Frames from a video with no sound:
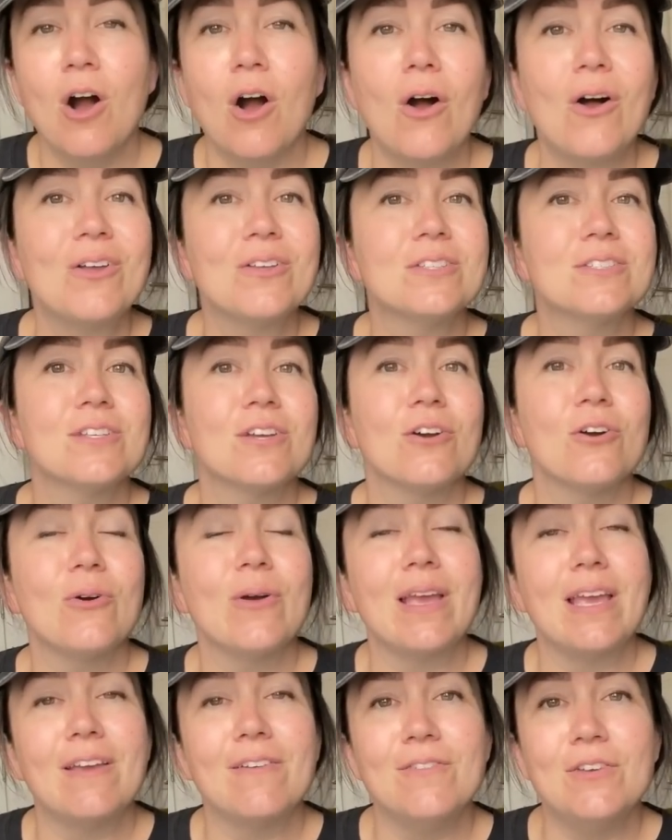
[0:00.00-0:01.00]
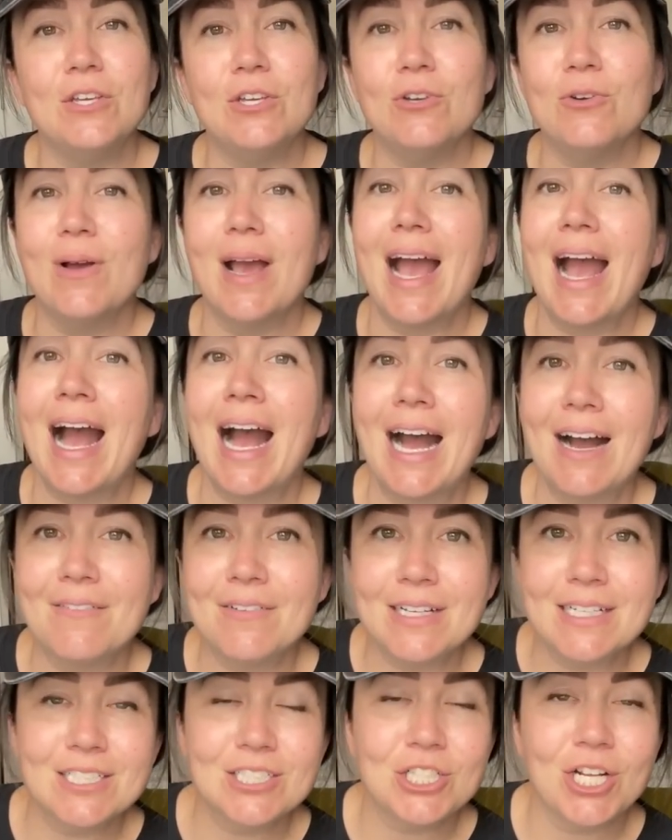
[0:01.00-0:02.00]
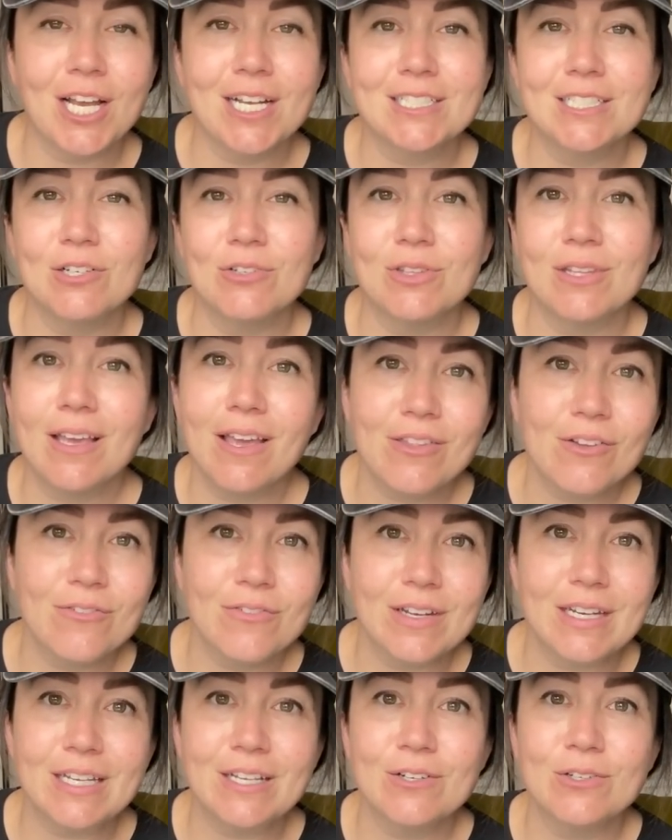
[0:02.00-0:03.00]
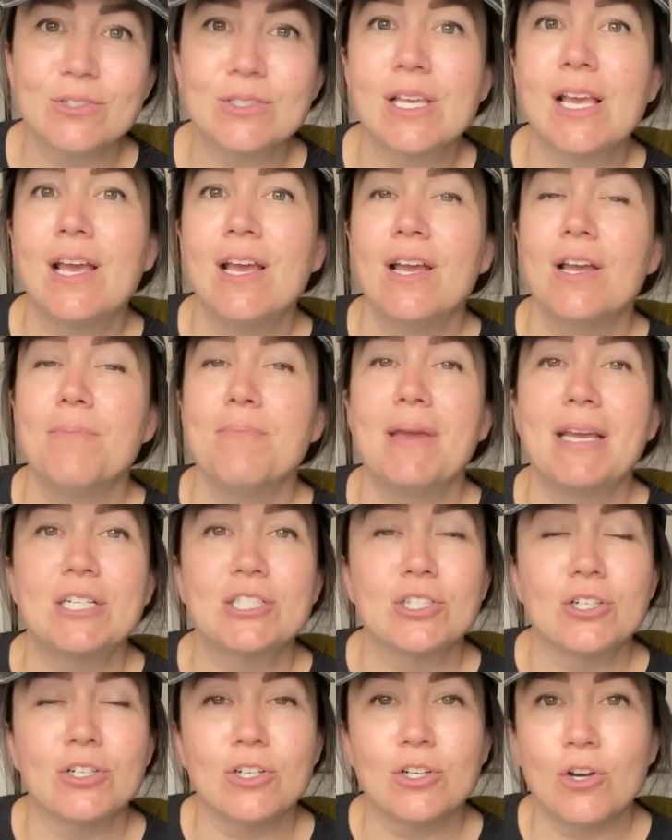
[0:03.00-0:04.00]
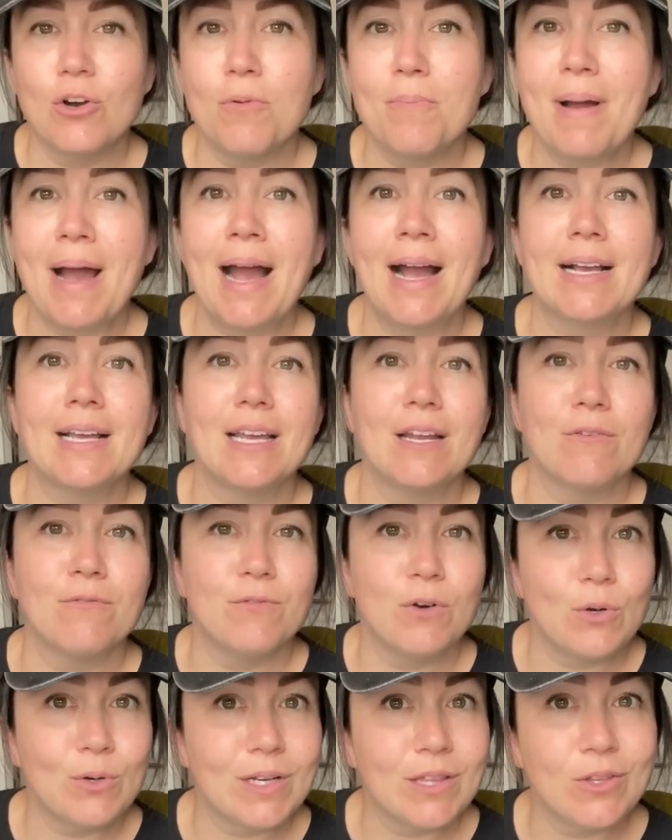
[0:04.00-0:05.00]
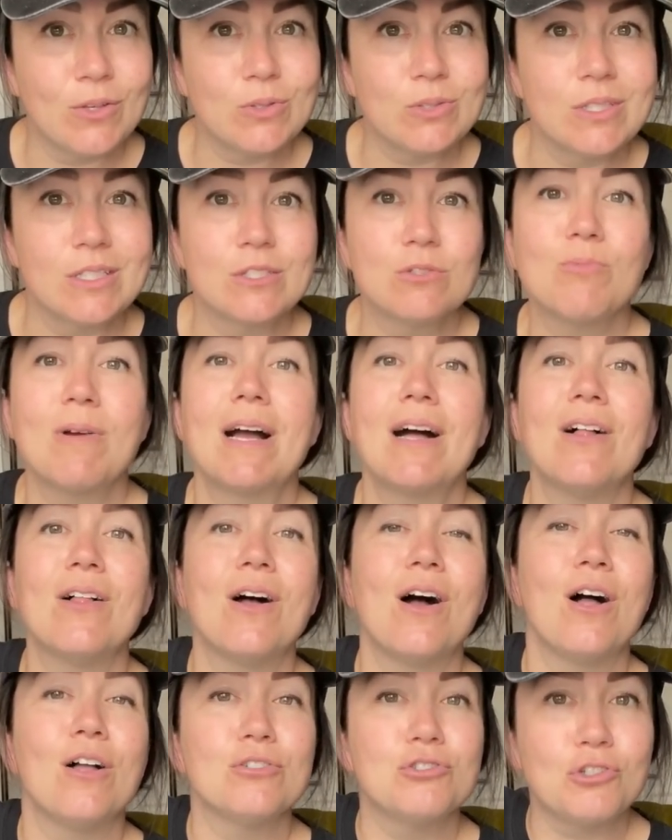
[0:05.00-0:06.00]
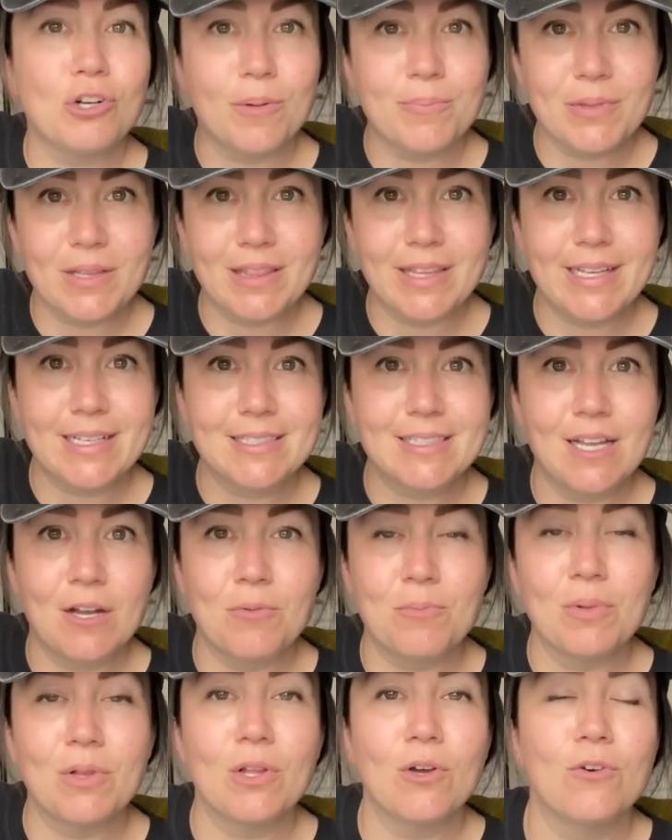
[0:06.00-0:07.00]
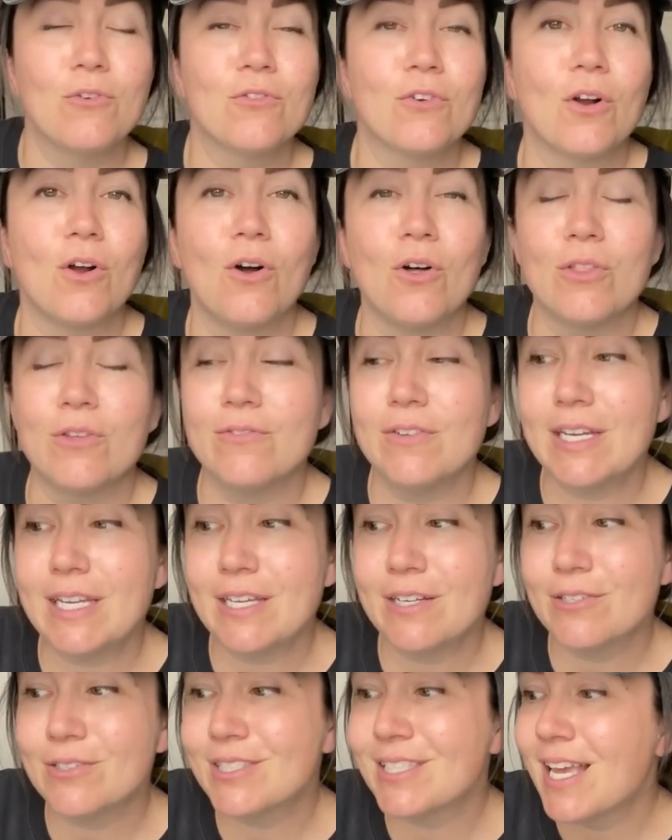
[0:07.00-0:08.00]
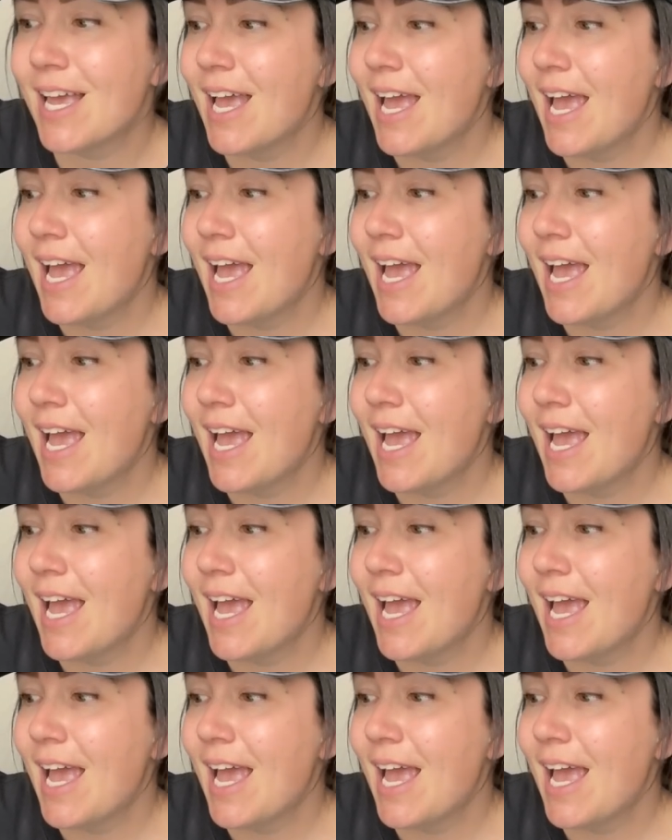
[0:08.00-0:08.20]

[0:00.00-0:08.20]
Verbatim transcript: Also, if you haven't checked out the other videos, make sure to go back and vote in those as well. I'll drop the links down below for all the videos.